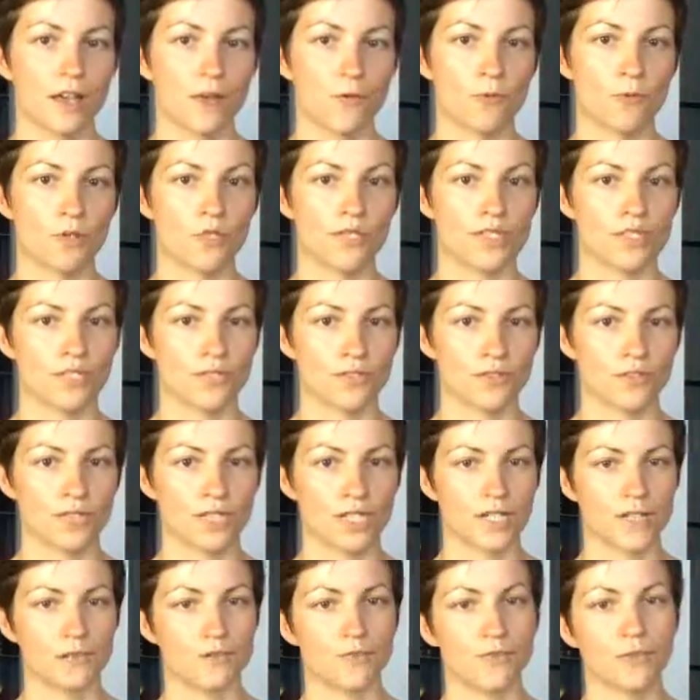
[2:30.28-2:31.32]
what is
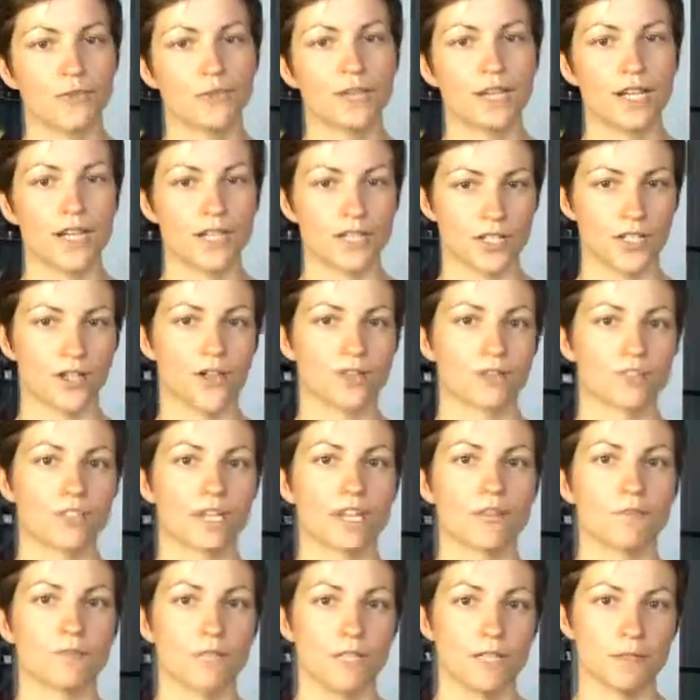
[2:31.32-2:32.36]
interesting for the NGOs
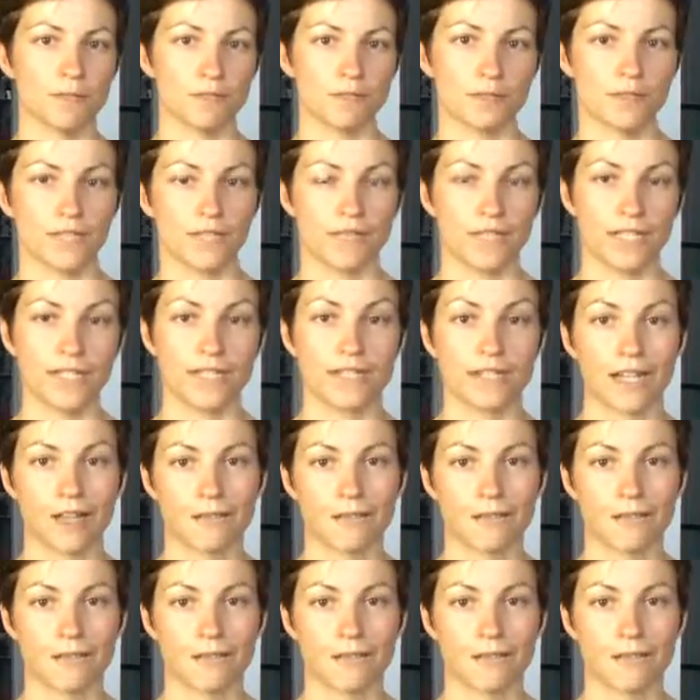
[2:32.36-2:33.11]
and people living in